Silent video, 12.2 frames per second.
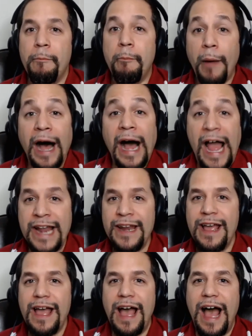But
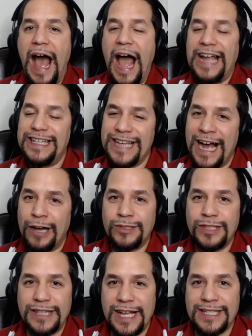I doubt
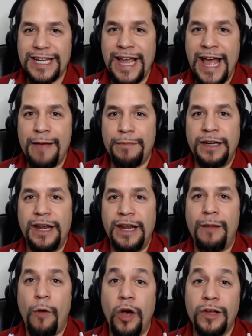that that's going to happen.
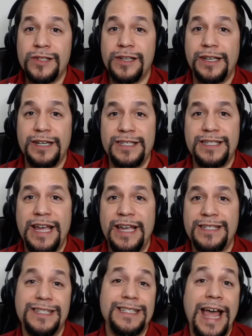And I'm also going to
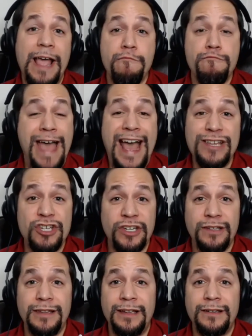say, since I
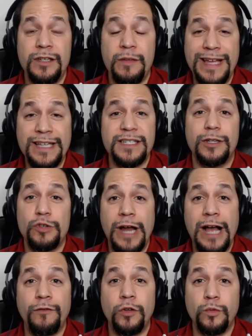imagine that domestic
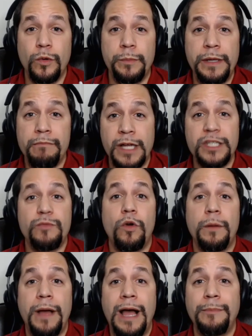travel will be much
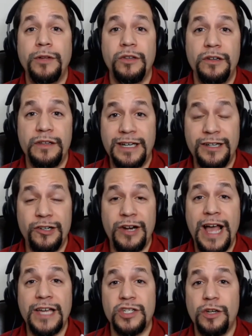more popular than
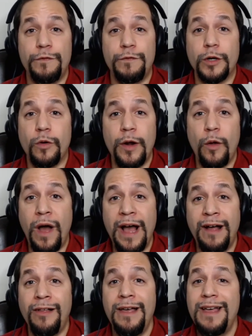international for quite a
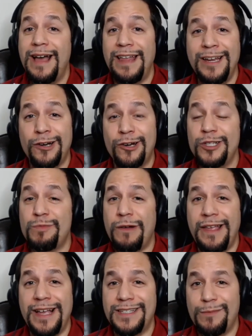while, I think Hertz
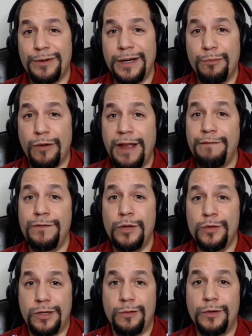probably has a pretty bright
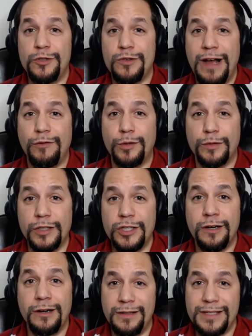future when travel
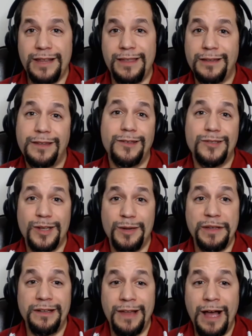returns. I think that there's going
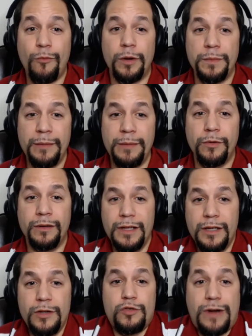to be a lot more people
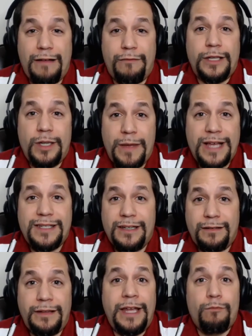traveling
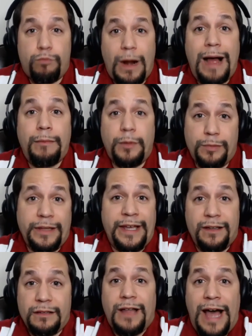domestically and probably
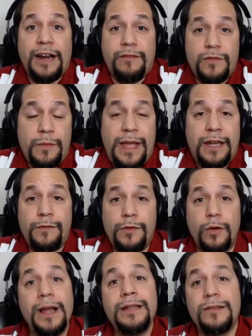a lot of demand
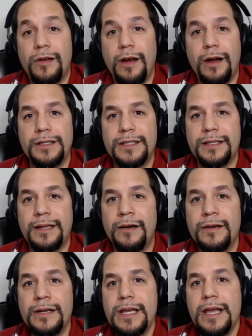for rental cars. So
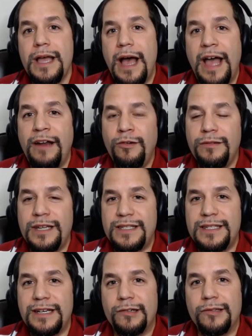I don't
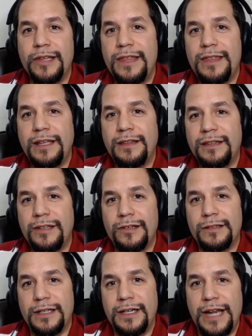necessarily think that
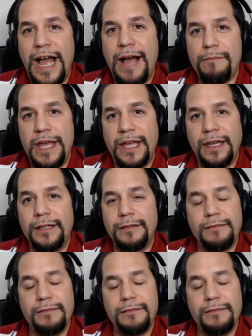they're going to not make it.